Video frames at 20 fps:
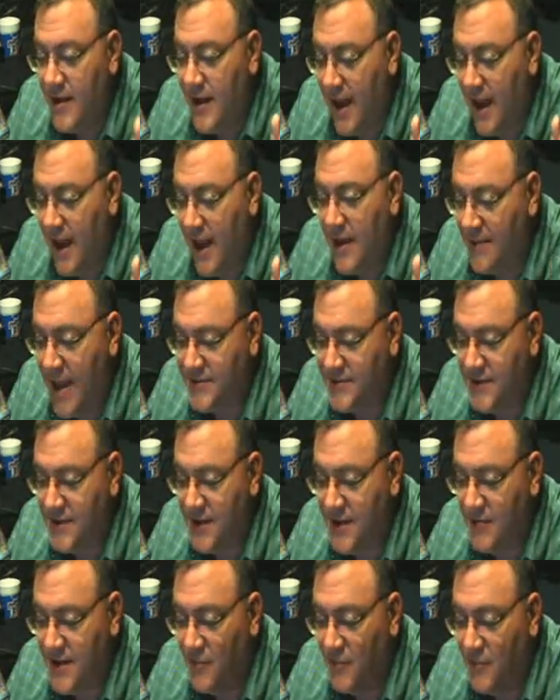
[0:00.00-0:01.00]
Ahab
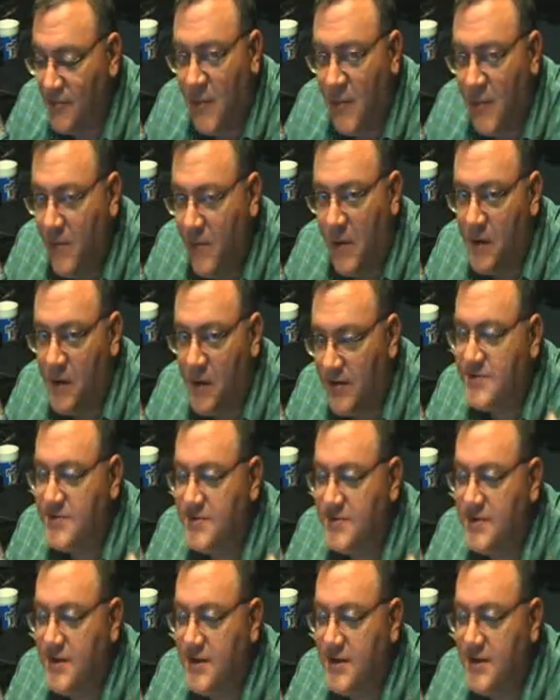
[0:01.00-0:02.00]
said, Well, wait, wait, wait, wait.
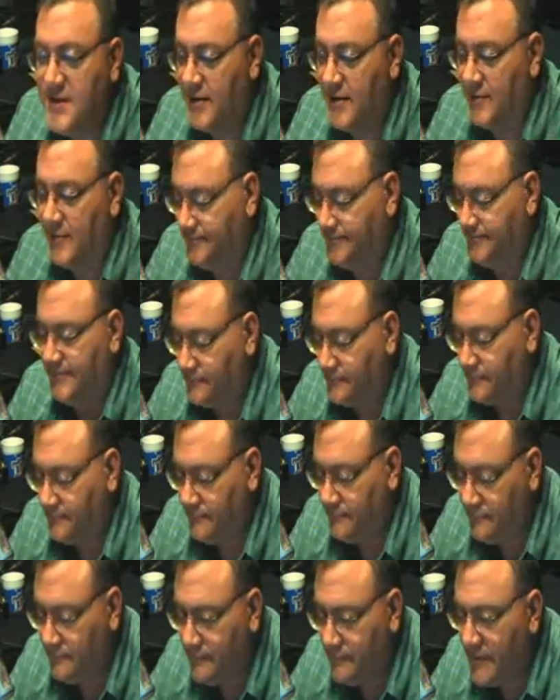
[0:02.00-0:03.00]
Here's the deal,
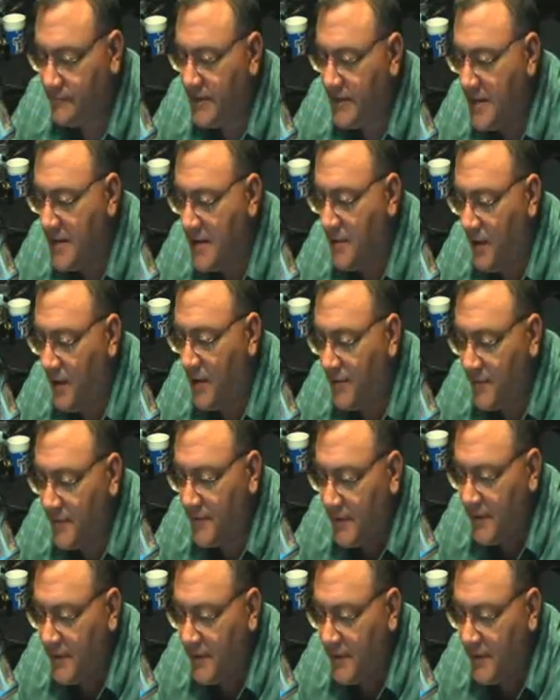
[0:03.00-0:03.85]
Naboth.